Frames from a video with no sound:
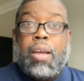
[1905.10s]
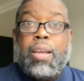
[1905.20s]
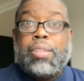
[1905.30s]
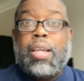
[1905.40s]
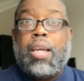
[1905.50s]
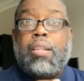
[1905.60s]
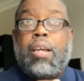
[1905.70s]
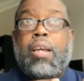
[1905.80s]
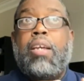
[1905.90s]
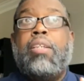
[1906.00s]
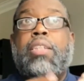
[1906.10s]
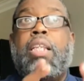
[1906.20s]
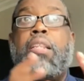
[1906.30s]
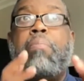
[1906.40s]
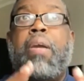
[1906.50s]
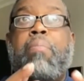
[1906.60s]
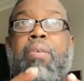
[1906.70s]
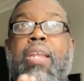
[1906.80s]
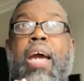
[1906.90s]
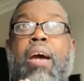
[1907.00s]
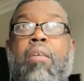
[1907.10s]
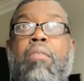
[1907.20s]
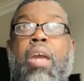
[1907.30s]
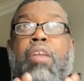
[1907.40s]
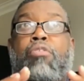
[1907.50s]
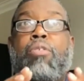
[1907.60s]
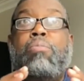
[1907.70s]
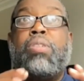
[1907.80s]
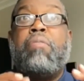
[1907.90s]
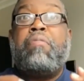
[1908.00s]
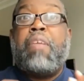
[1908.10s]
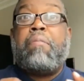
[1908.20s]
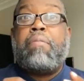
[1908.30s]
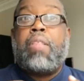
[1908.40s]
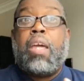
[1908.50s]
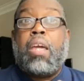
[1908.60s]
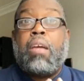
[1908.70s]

He said, sit the people down in groups of 50.